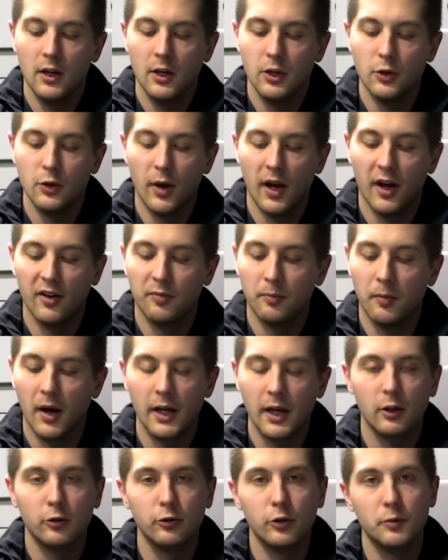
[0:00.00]
You have
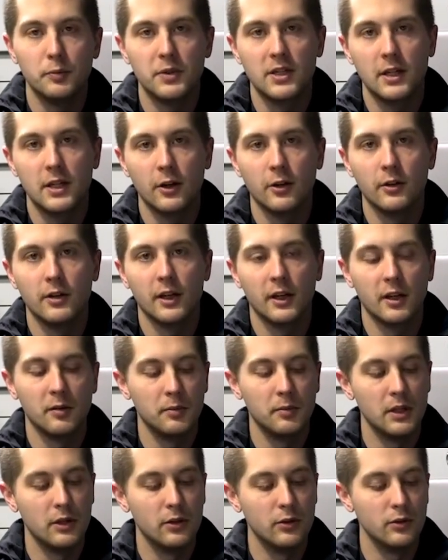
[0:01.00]
mic loops here that can
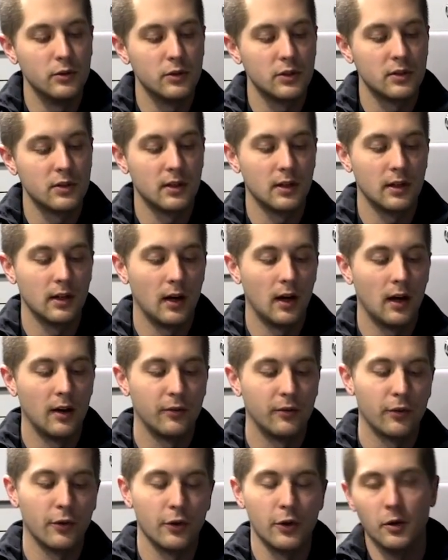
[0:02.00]
be used
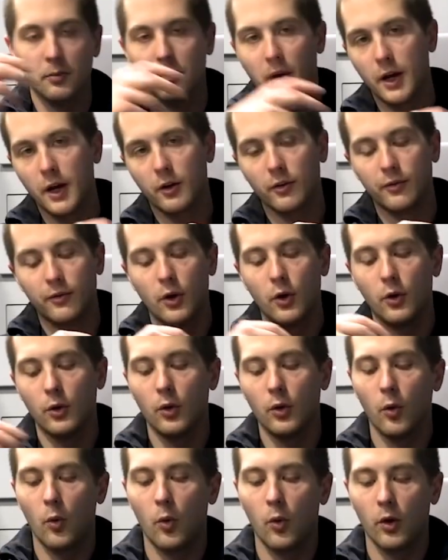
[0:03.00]
for your
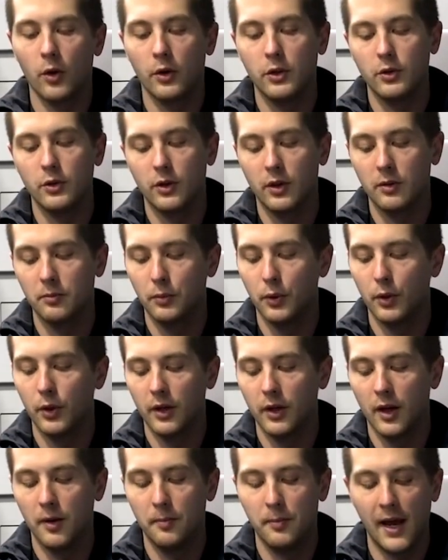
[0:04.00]
microphone, or you can put
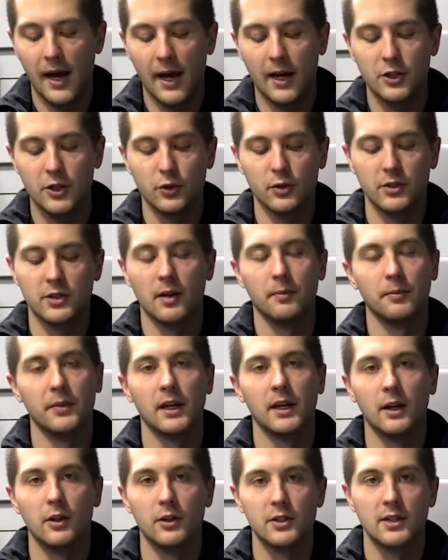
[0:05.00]
a badge or
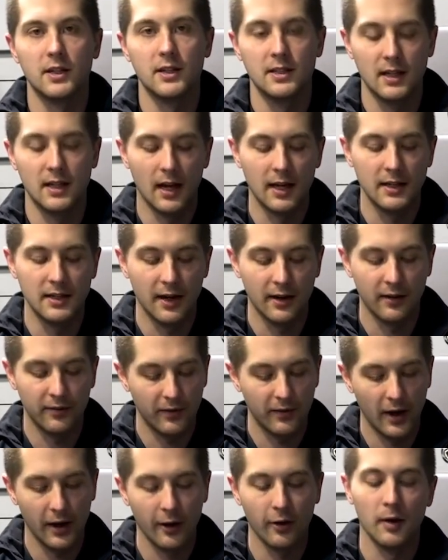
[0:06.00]
something else as an
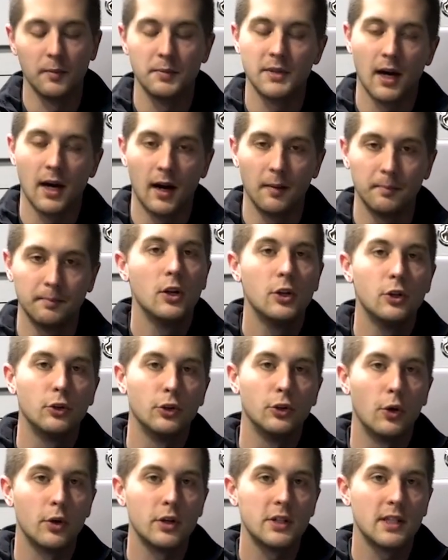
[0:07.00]
identifier up top. You'll
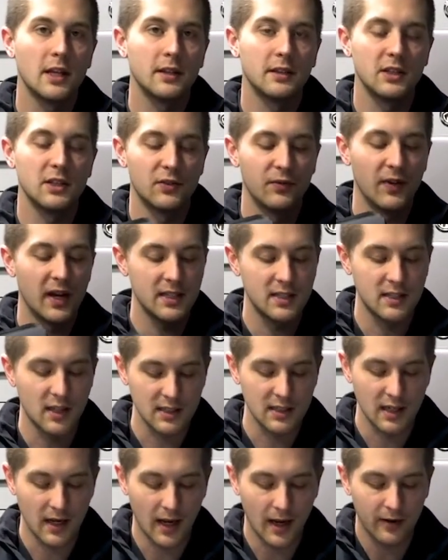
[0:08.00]
notice that this vest
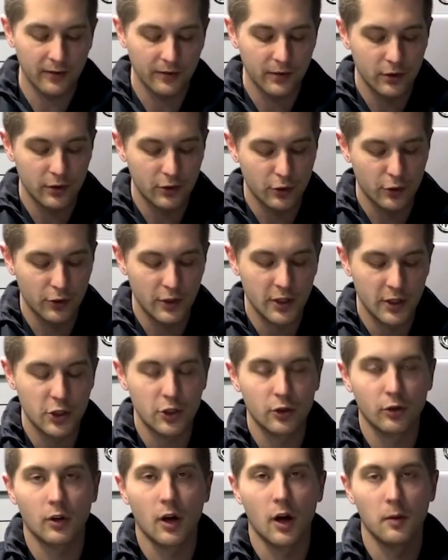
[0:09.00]
doesn't have the
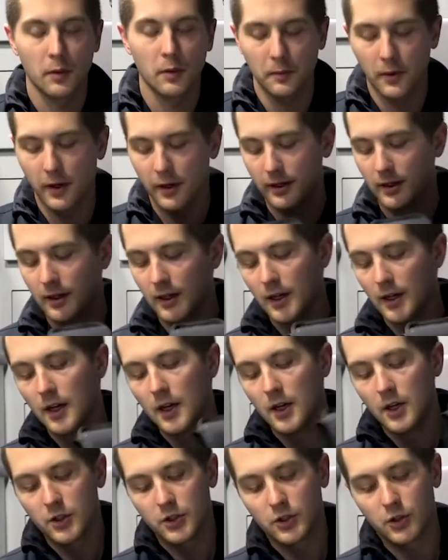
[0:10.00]
traditional cummerbund.
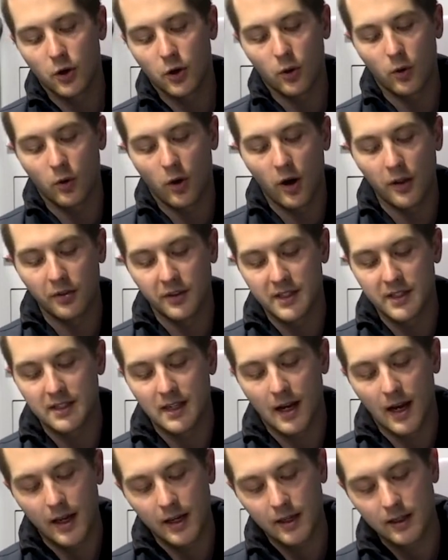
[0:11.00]
So on the
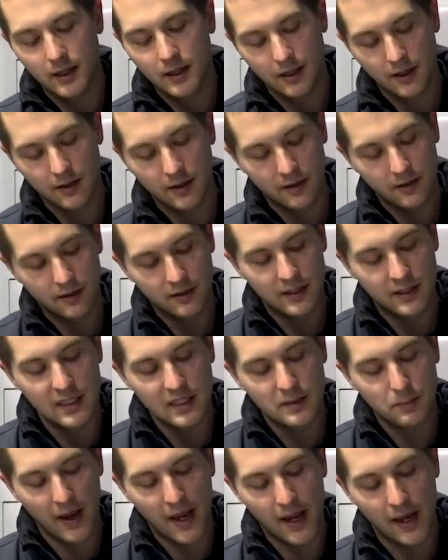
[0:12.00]
side,
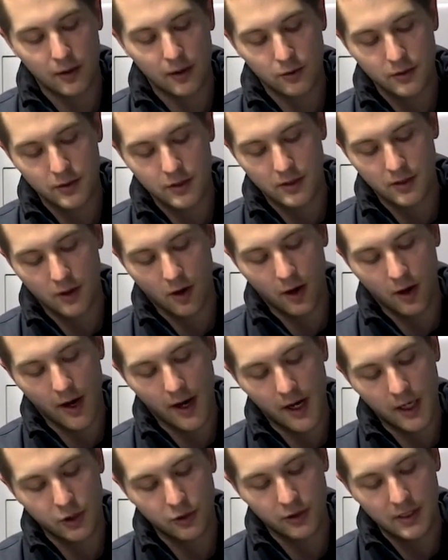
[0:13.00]
these panels are
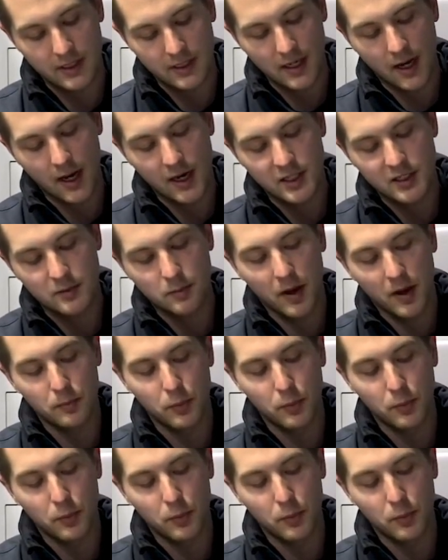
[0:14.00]
actually sized by